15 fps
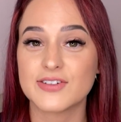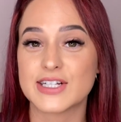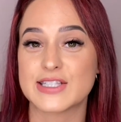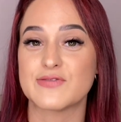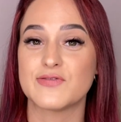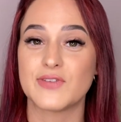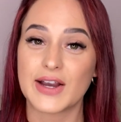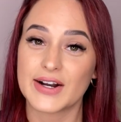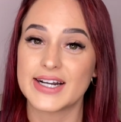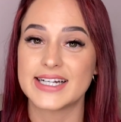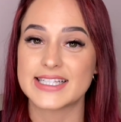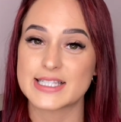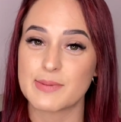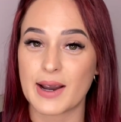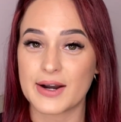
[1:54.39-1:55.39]
It's a very
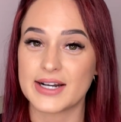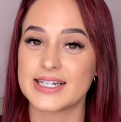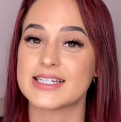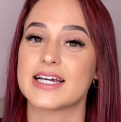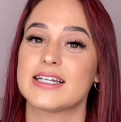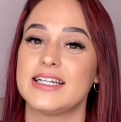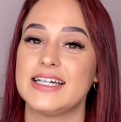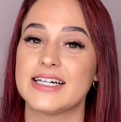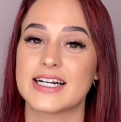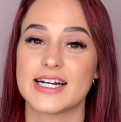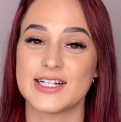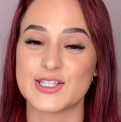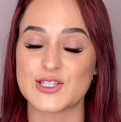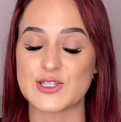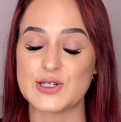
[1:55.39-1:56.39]
inspiring technique.
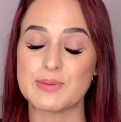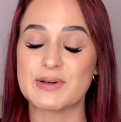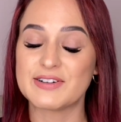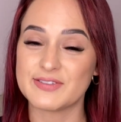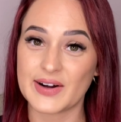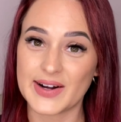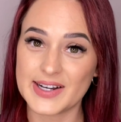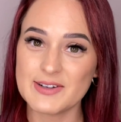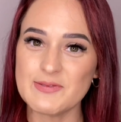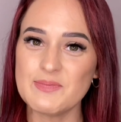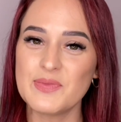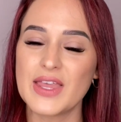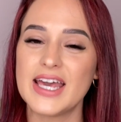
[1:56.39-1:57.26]
It's super fun.